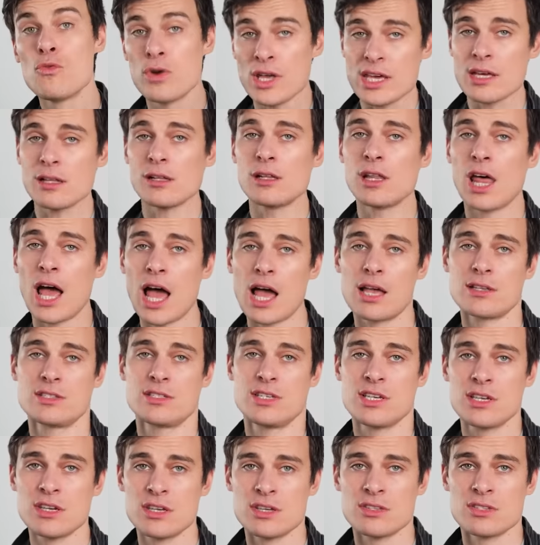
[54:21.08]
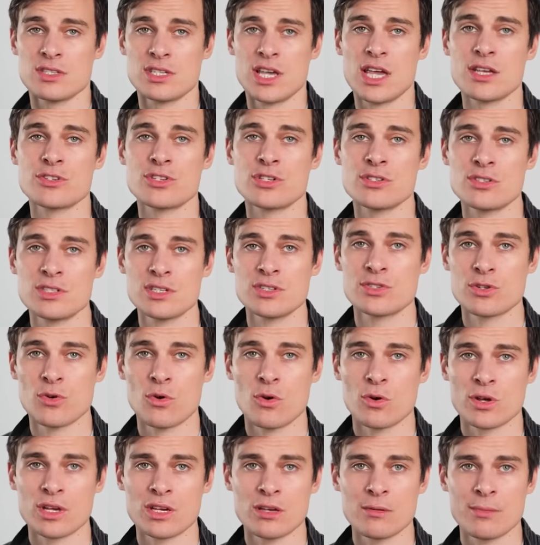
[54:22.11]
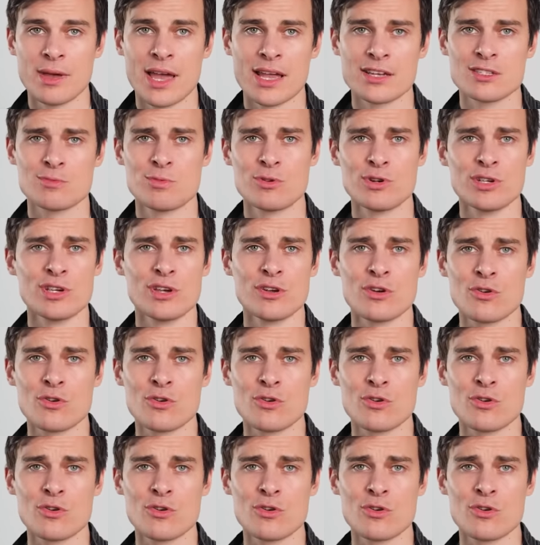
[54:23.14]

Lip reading: real lasting concessions he's talking about is putting